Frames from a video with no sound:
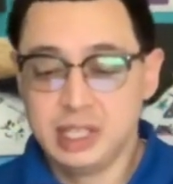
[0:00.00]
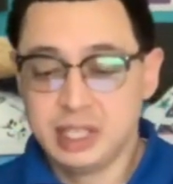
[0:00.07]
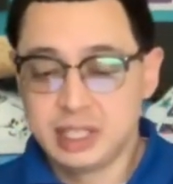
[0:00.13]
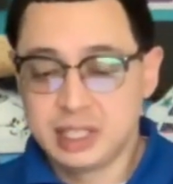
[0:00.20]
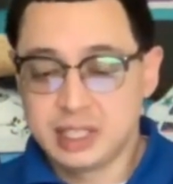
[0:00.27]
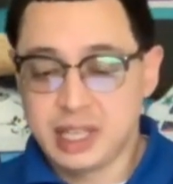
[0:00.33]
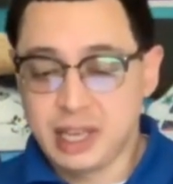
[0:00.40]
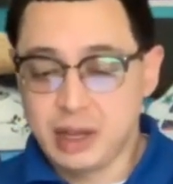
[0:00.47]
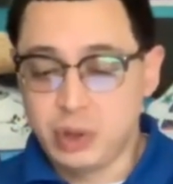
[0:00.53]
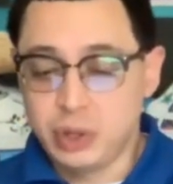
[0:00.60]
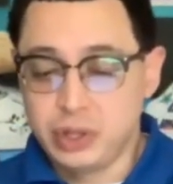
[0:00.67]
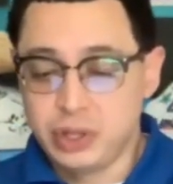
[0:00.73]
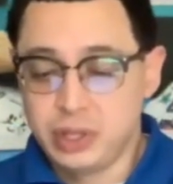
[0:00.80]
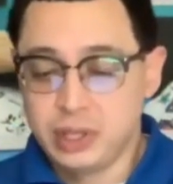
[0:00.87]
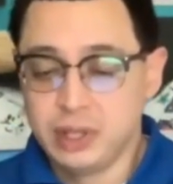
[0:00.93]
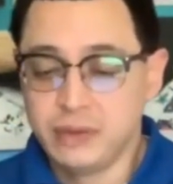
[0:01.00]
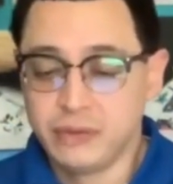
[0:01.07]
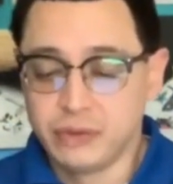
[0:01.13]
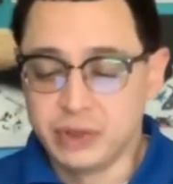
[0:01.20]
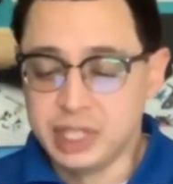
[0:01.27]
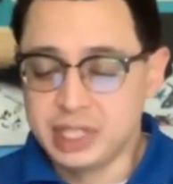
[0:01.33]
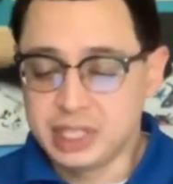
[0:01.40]
stealth,
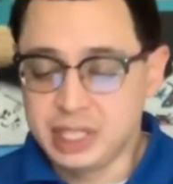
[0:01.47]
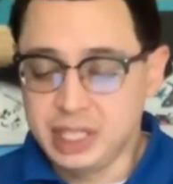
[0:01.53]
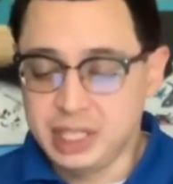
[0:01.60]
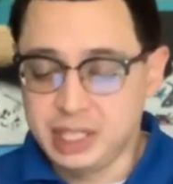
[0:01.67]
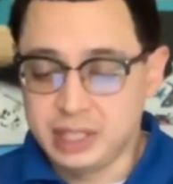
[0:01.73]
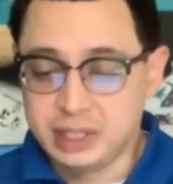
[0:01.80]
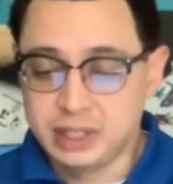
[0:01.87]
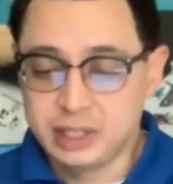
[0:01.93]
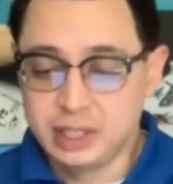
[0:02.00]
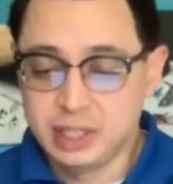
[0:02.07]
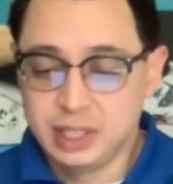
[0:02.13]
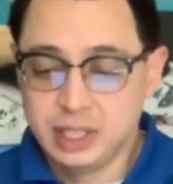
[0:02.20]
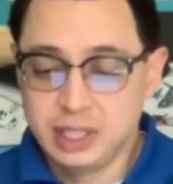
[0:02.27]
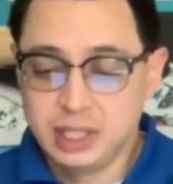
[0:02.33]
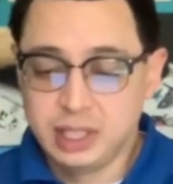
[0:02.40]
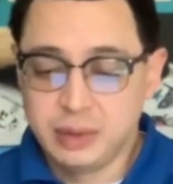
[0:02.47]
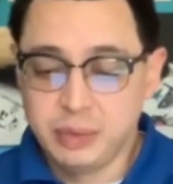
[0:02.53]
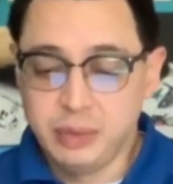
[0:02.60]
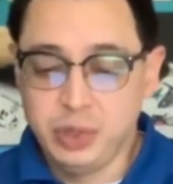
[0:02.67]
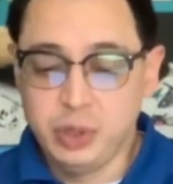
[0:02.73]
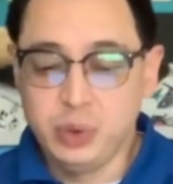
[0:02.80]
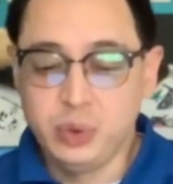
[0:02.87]
friskiness,
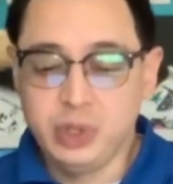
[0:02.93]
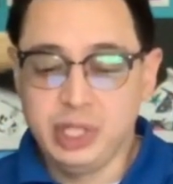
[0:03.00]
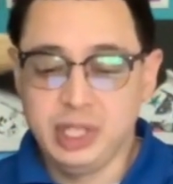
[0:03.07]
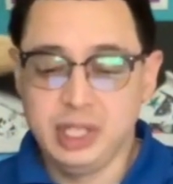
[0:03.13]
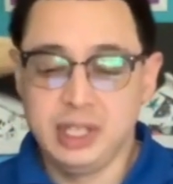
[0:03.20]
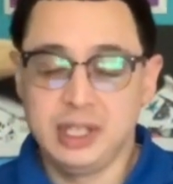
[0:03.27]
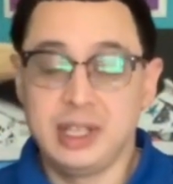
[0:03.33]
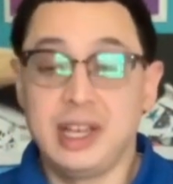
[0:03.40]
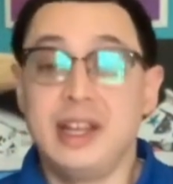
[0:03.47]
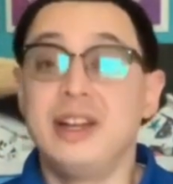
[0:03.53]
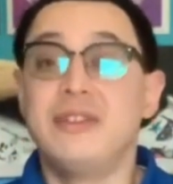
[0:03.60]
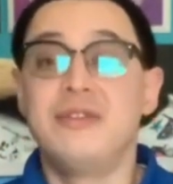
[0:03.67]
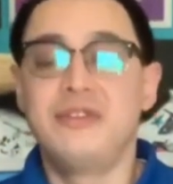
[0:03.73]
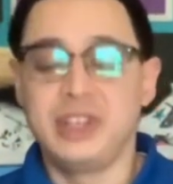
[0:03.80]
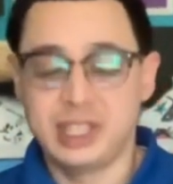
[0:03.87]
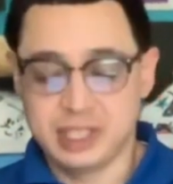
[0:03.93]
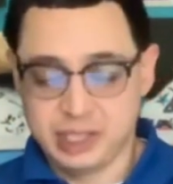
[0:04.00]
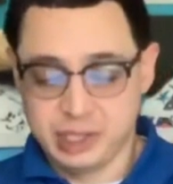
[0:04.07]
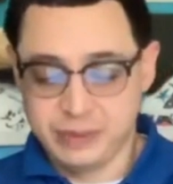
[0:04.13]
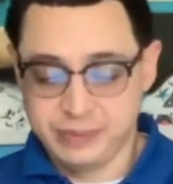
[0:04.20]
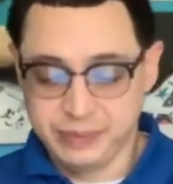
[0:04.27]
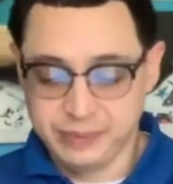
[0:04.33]
beauty, and affection.